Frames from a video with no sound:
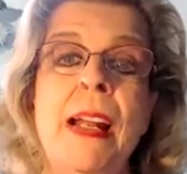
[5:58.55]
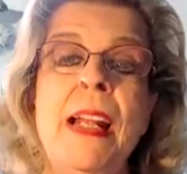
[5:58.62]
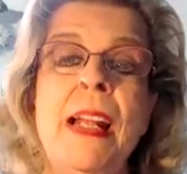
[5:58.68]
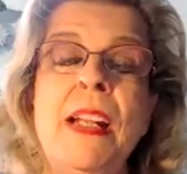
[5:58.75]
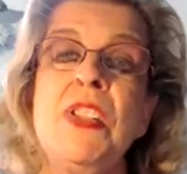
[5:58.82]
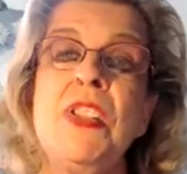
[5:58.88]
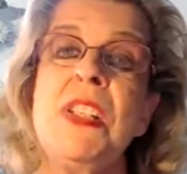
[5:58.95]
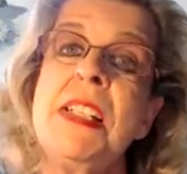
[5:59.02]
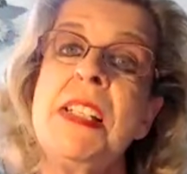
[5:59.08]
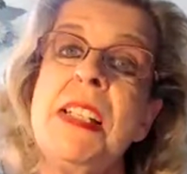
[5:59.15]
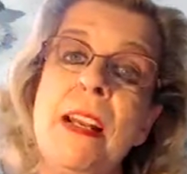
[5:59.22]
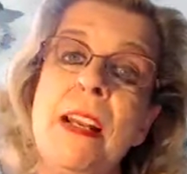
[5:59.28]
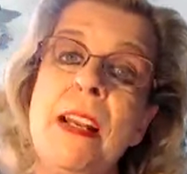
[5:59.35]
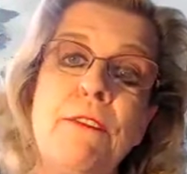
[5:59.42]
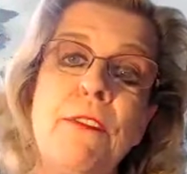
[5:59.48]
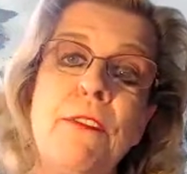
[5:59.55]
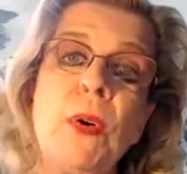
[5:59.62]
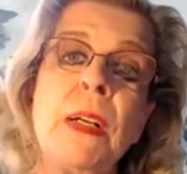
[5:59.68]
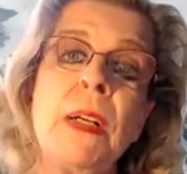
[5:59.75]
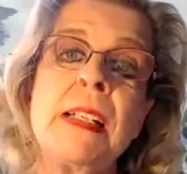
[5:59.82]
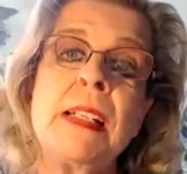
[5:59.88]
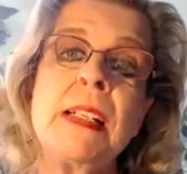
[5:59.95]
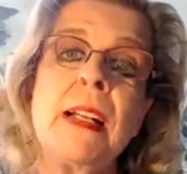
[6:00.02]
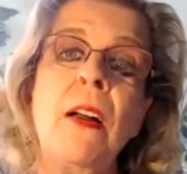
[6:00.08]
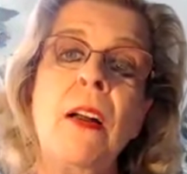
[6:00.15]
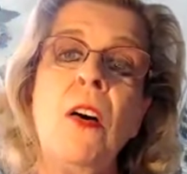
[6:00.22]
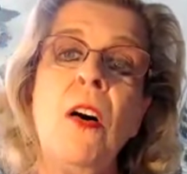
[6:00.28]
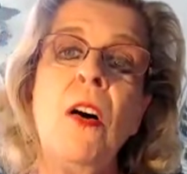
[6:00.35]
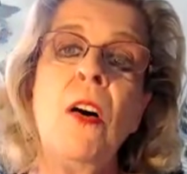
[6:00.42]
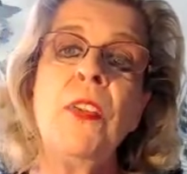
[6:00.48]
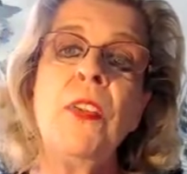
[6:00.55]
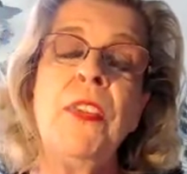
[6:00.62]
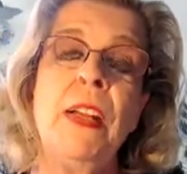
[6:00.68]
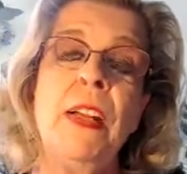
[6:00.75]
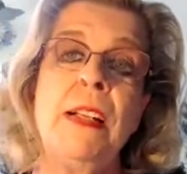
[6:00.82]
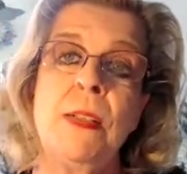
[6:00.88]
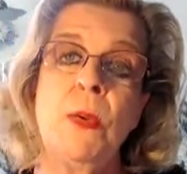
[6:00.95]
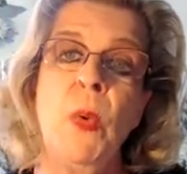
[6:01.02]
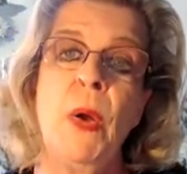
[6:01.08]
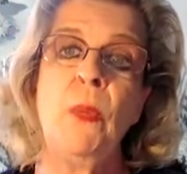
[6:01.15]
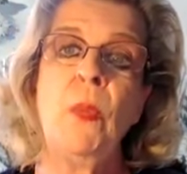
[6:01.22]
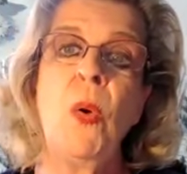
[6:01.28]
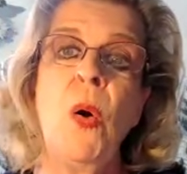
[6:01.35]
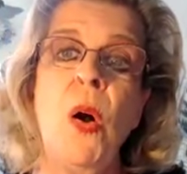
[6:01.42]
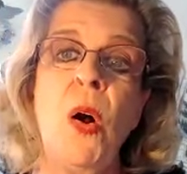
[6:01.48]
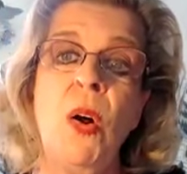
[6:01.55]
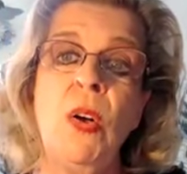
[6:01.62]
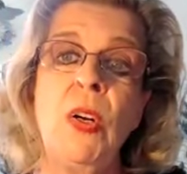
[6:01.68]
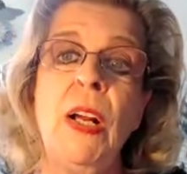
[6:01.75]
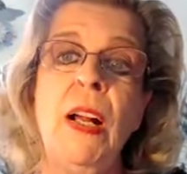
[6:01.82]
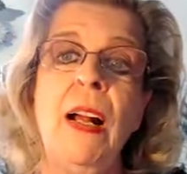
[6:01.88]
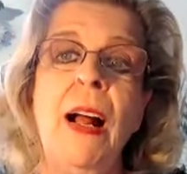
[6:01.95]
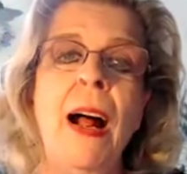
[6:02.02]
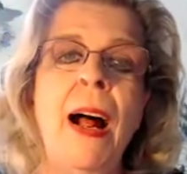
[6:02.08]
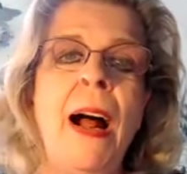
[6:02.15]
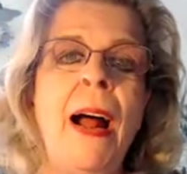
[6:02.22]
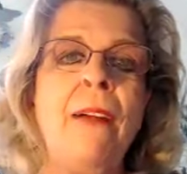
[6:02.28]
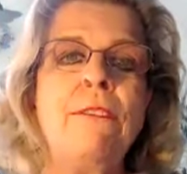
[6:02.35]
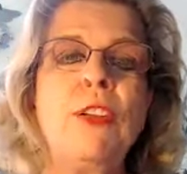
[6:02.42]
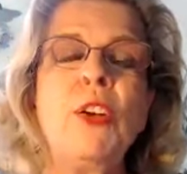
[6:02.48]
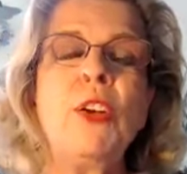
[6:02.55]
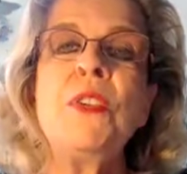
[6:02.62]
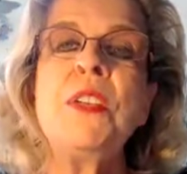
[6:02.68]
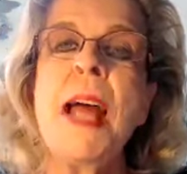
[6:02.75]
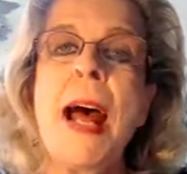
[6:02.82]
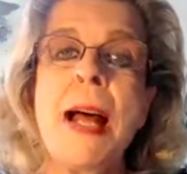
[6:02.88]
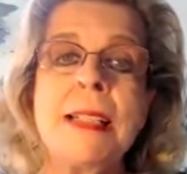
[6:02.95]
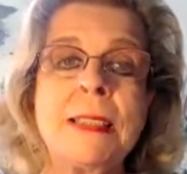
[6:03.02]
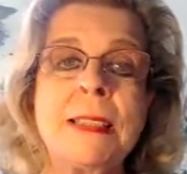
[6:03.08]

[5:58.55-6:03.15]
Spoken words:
Instead of focusing on all things that went wrong, I've learned to